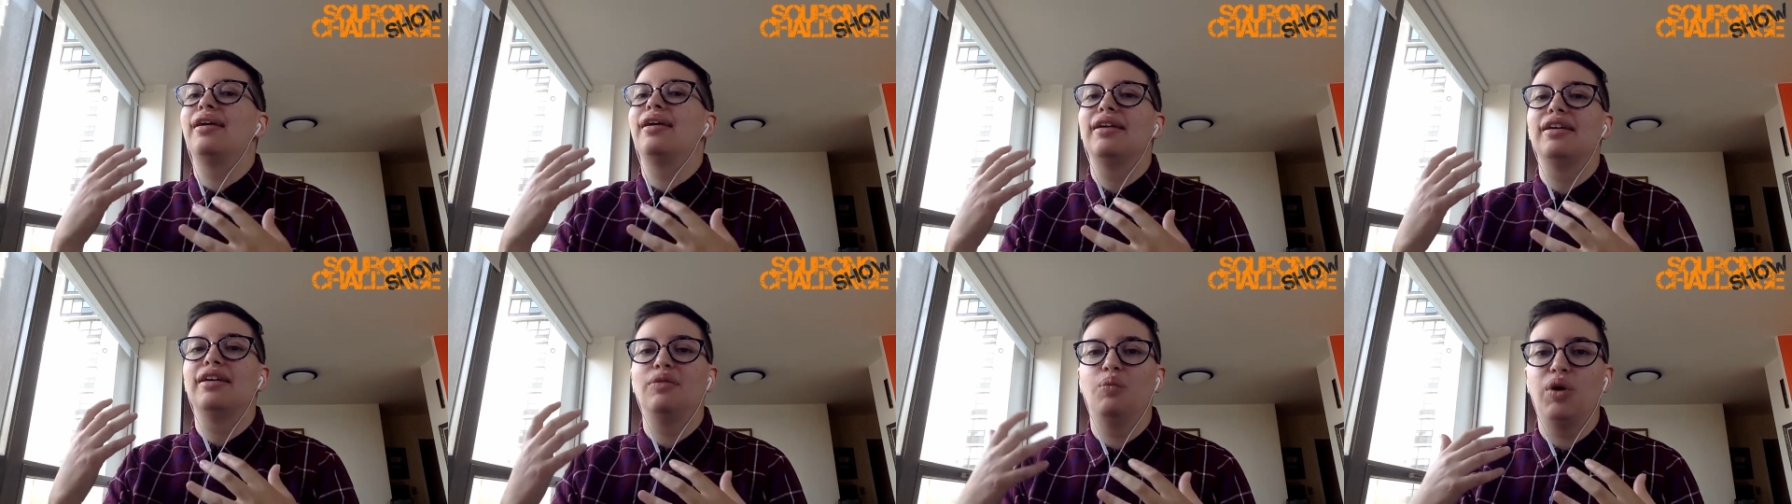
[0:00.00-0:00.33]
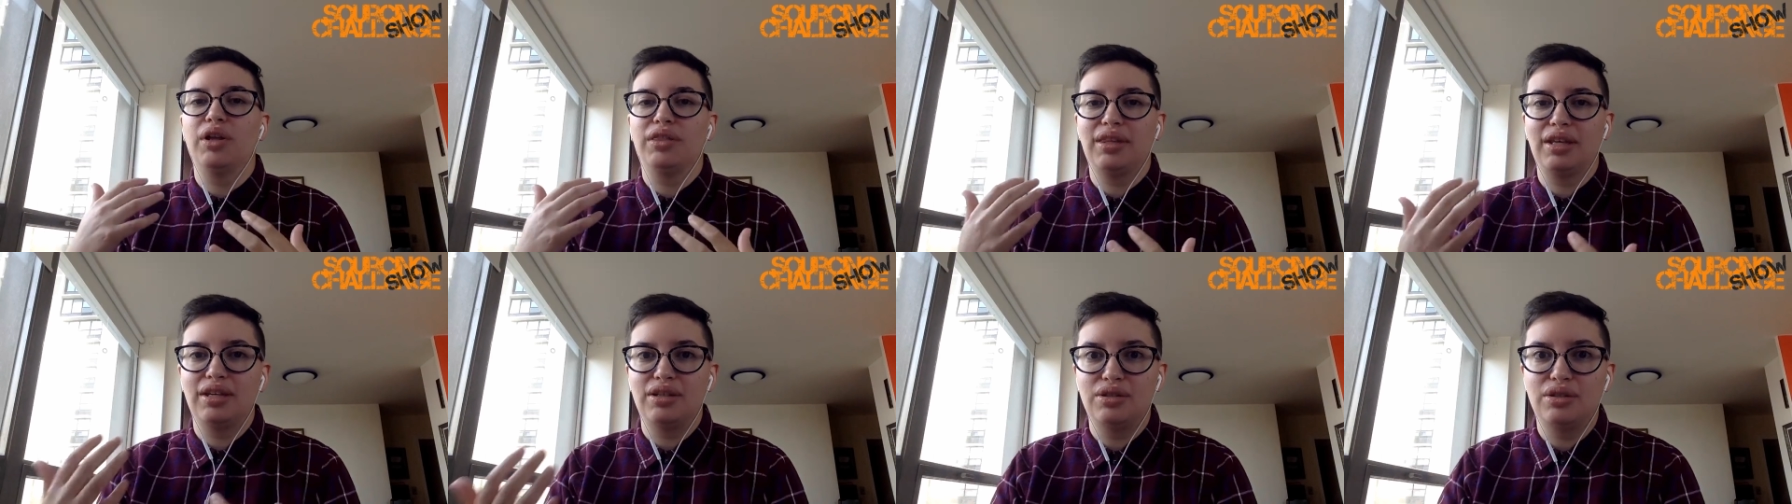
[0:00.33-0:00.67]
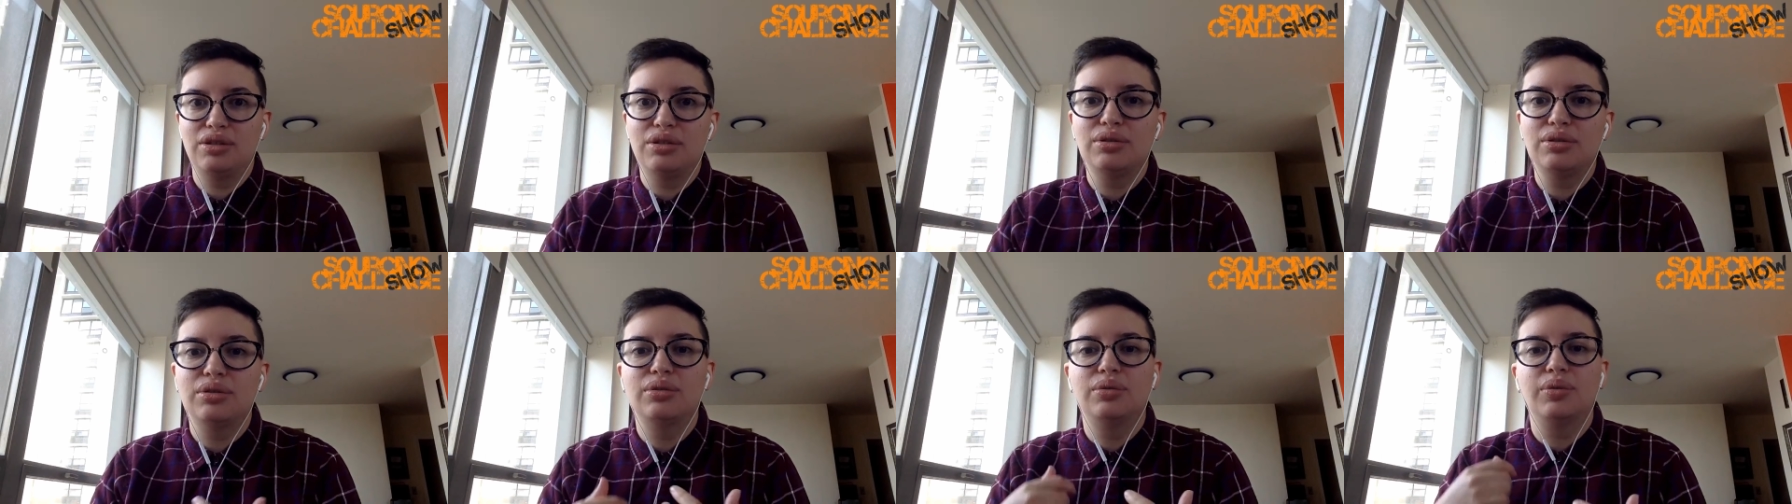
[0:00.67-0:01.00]
say in what
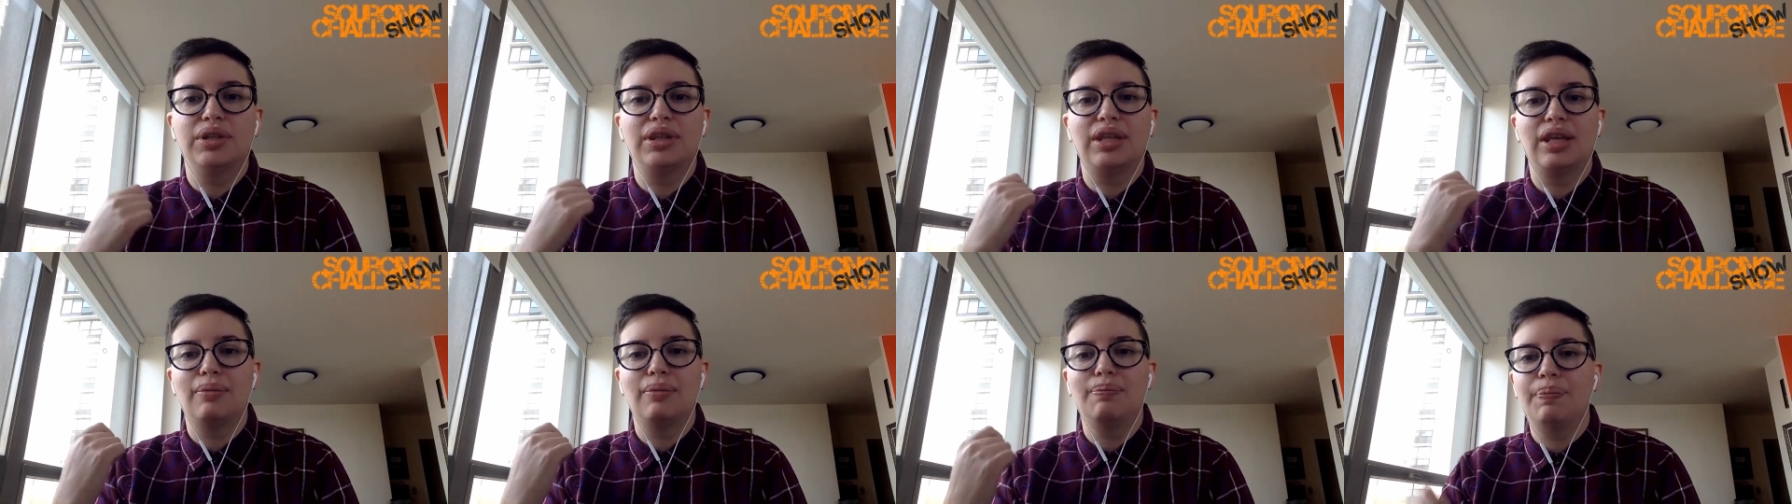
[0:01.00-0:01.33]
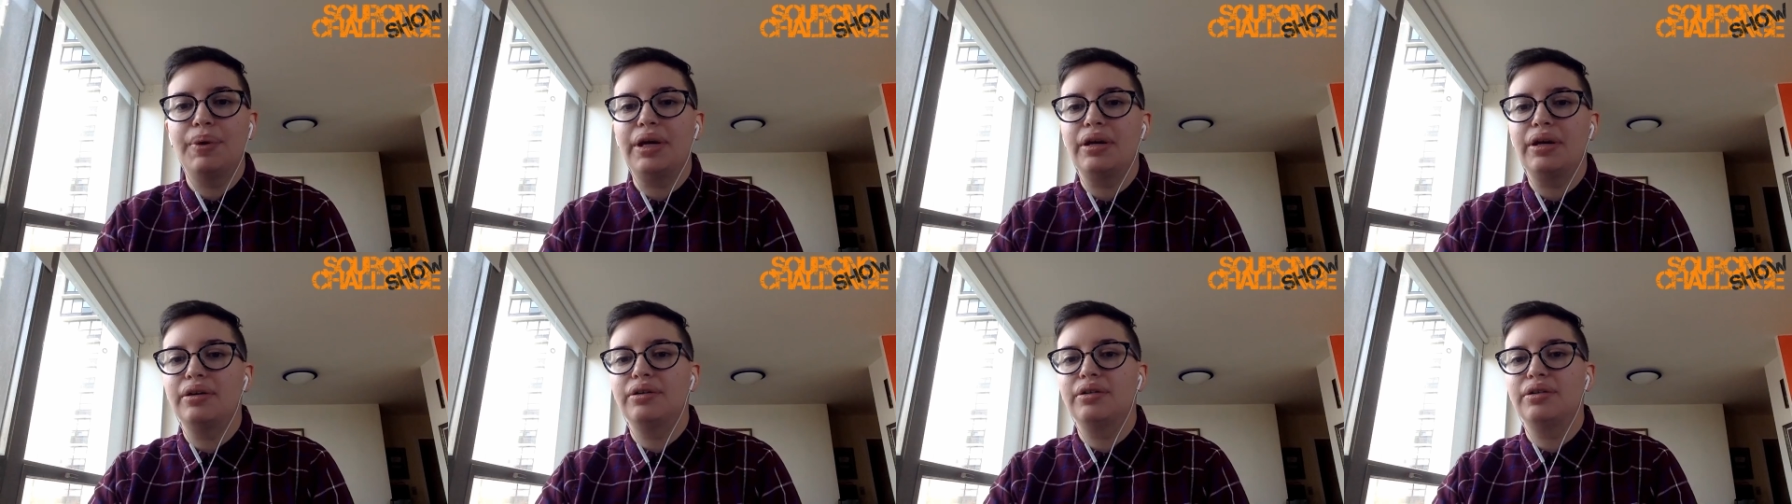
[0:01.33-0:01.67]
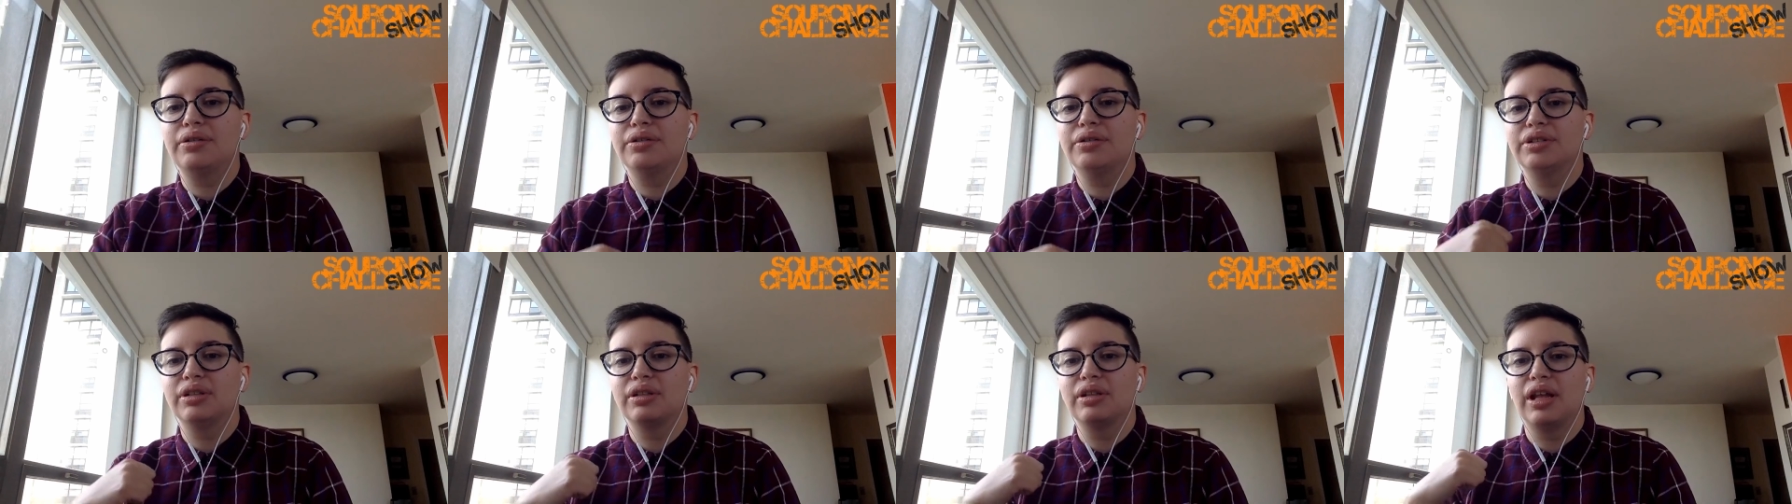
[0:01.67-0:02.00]
they do, what they
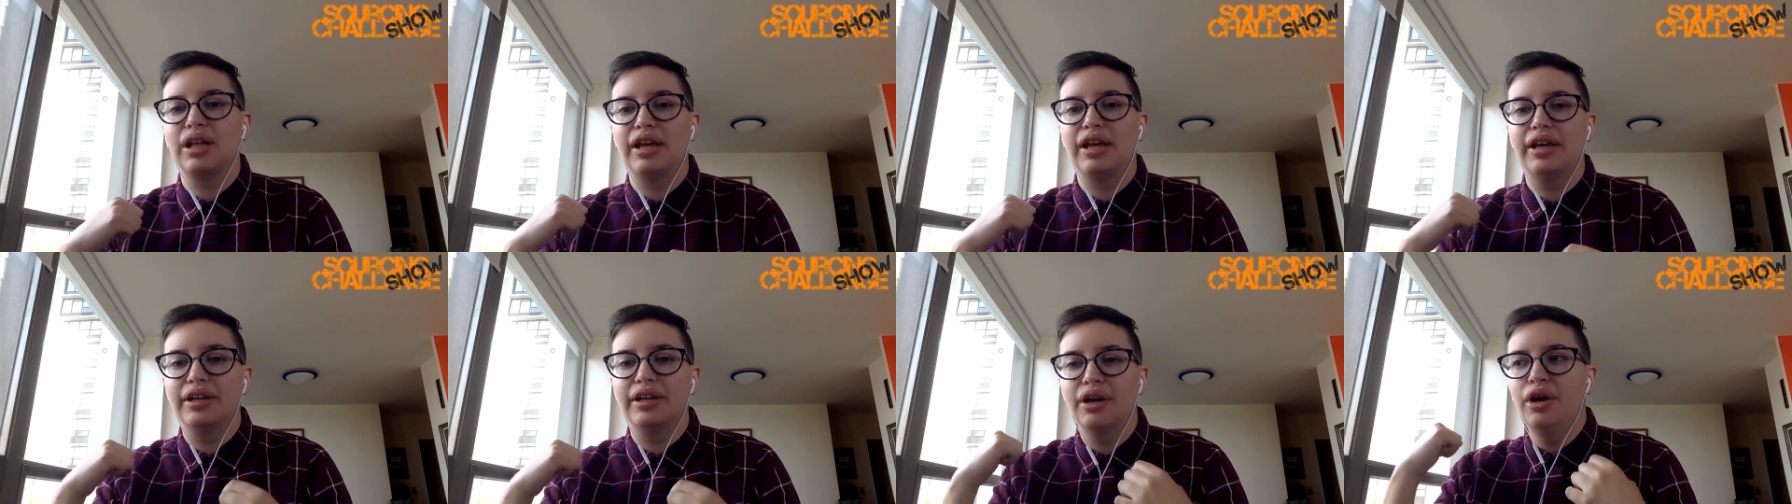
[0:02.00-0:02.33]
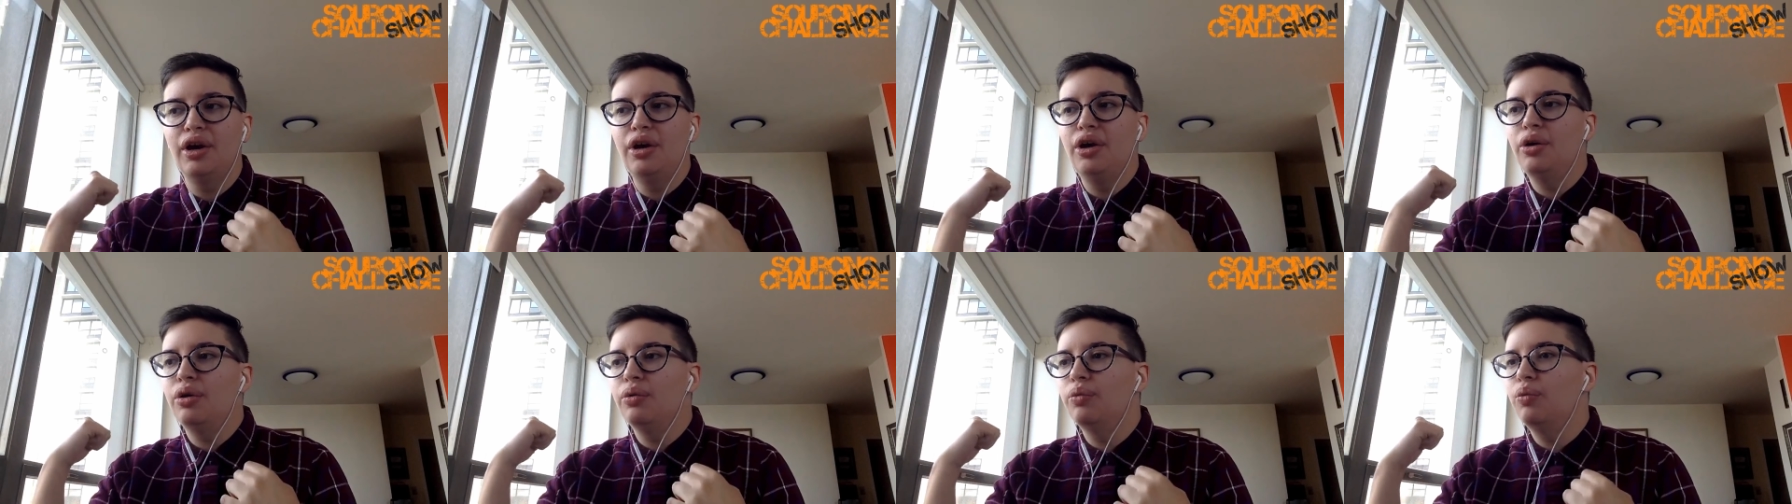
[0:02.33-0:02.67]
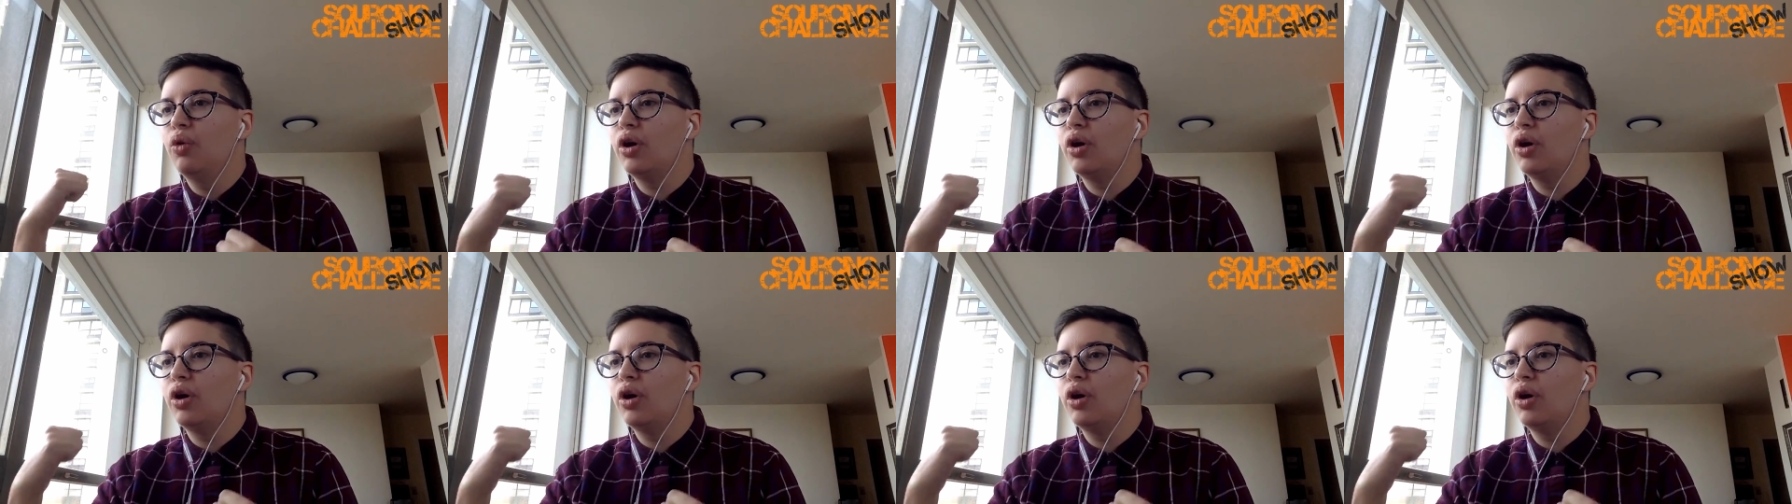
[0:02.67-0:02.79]
build, like